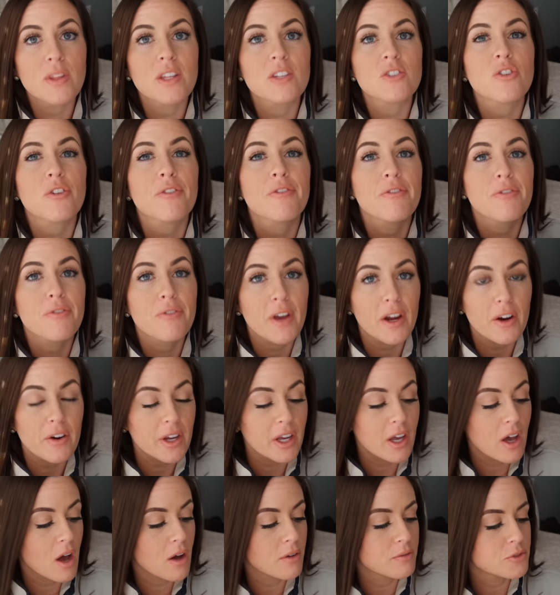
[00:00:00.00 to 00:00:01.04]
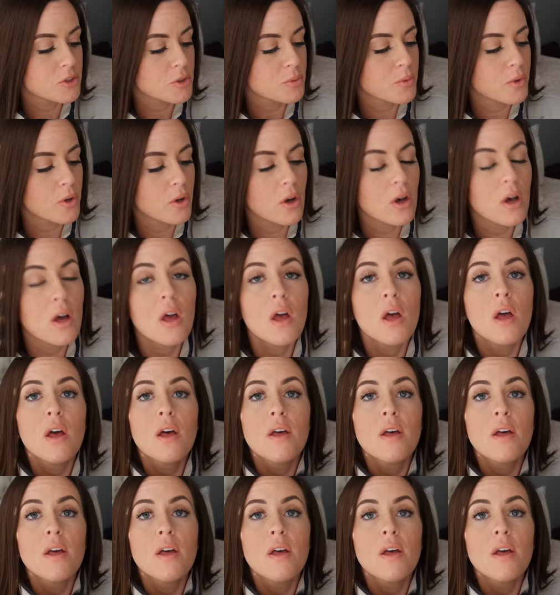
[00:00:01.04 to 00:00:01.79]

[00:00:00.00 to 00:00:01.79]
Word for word: These are very comfortable.